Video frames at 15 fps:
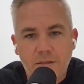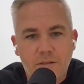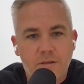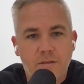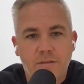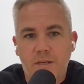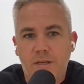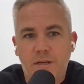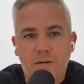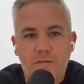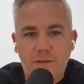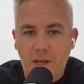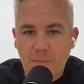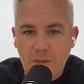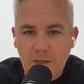And so it's like your
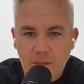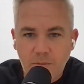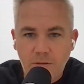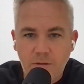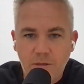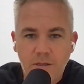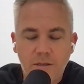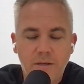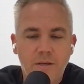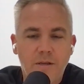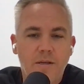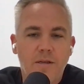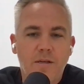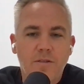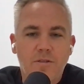family community.
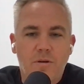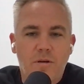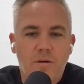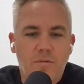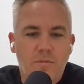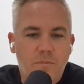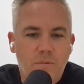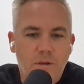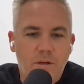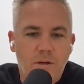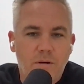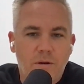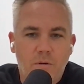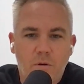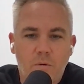So,
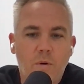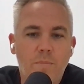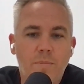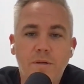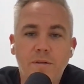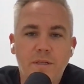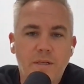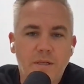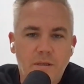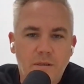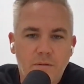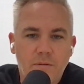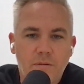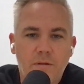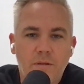or we're building
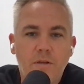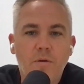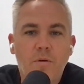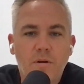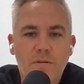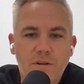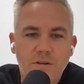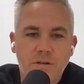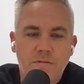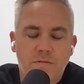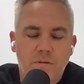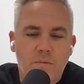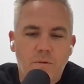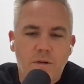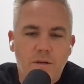your vision
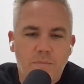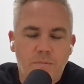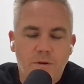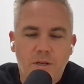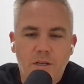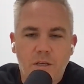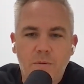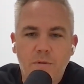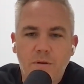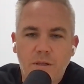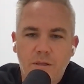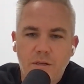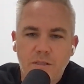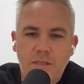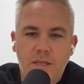for what bringing
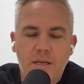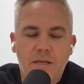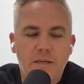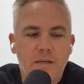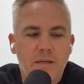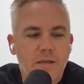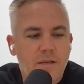community looks like.